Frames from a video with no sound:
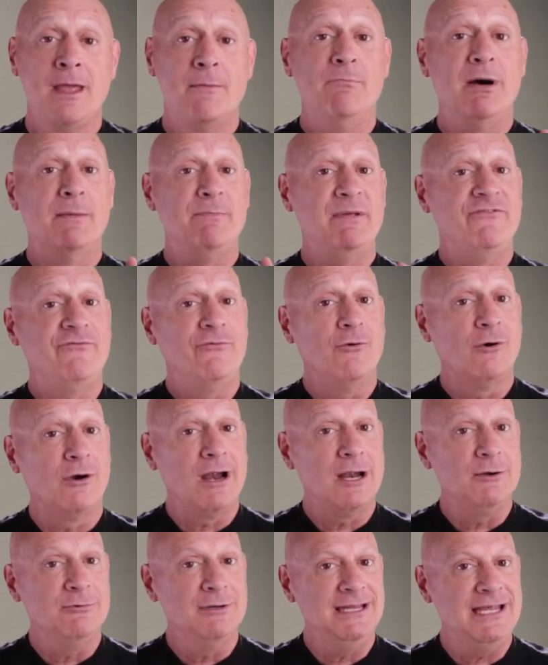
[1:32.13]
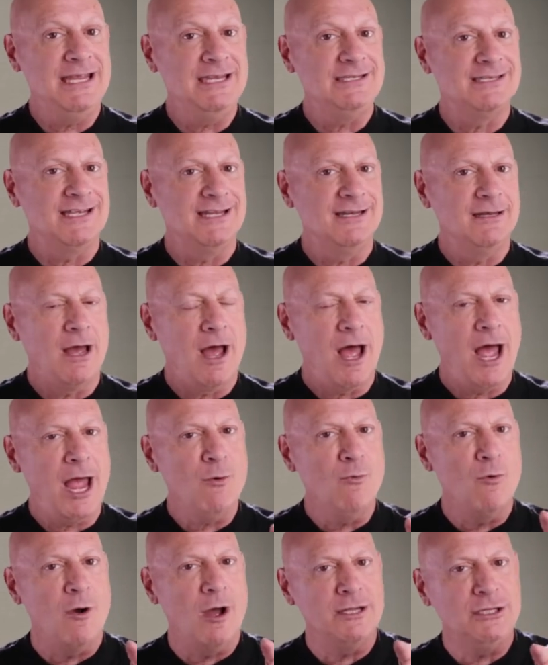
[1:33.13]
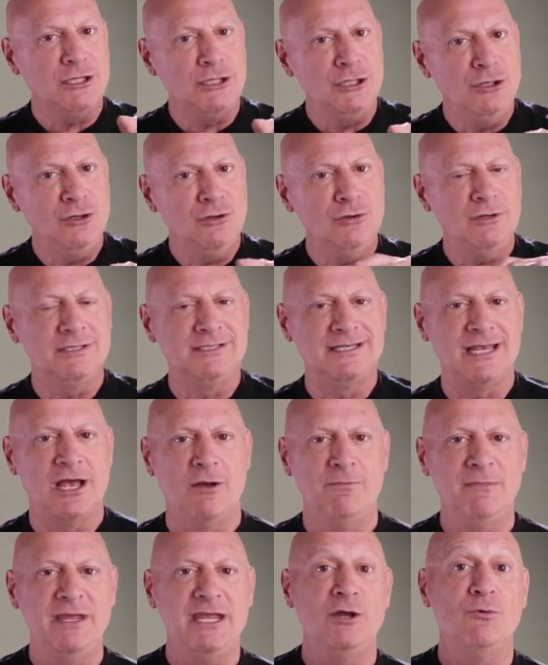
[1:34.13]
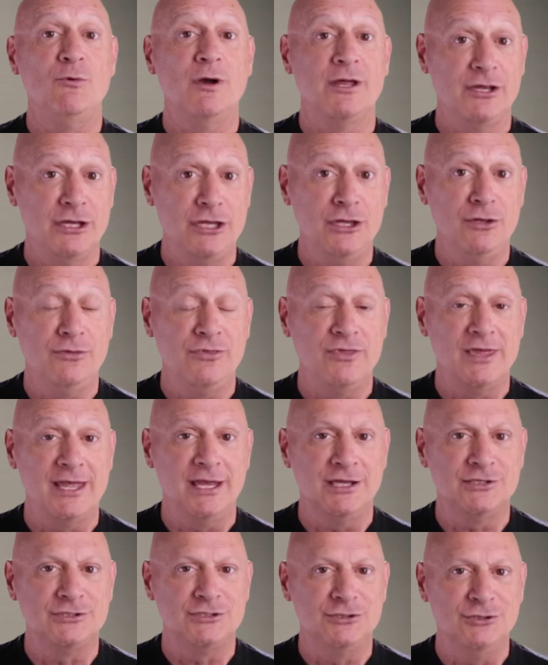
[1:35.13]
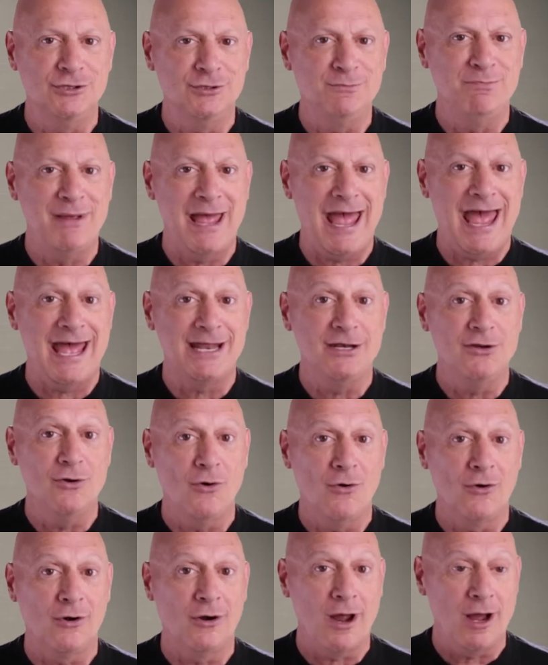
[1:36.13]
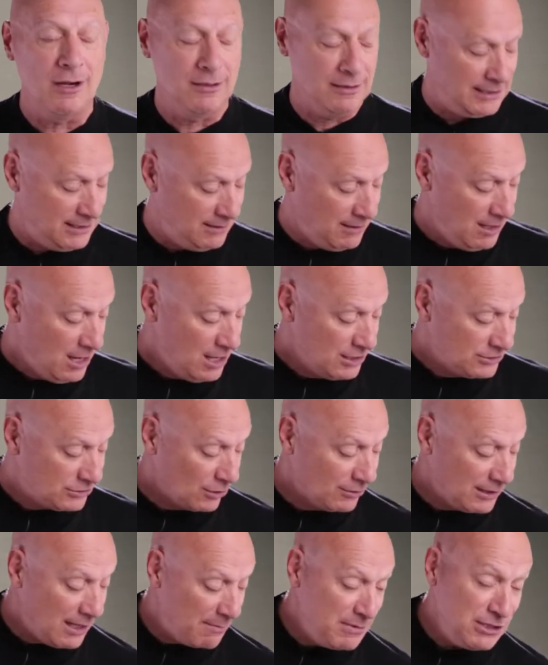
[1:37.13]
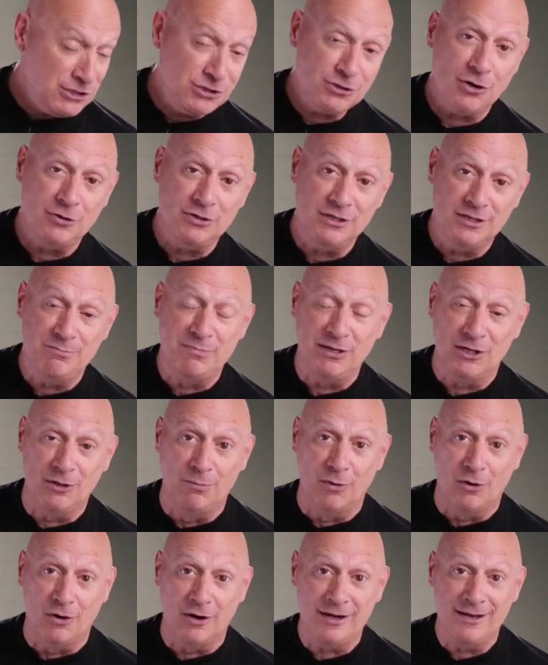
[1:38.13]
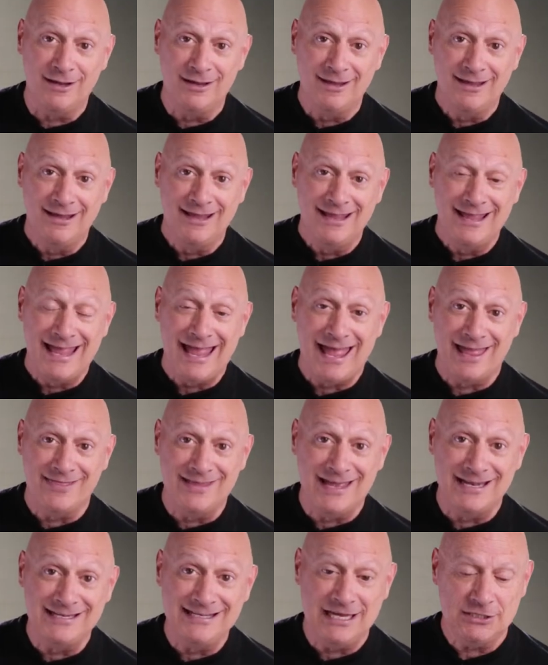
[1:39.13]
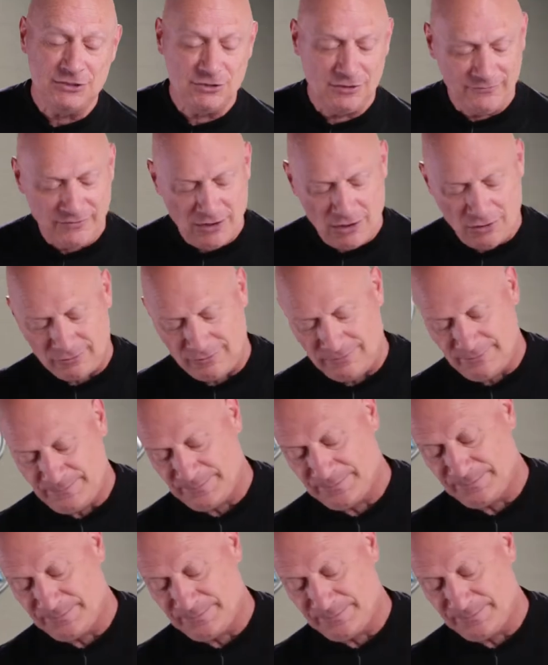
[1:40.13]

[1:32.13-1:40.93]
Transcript: But before I release it, I want you to tell me whether you think it's good, bad, or ugly. So let me show you the billboard and then get your vote.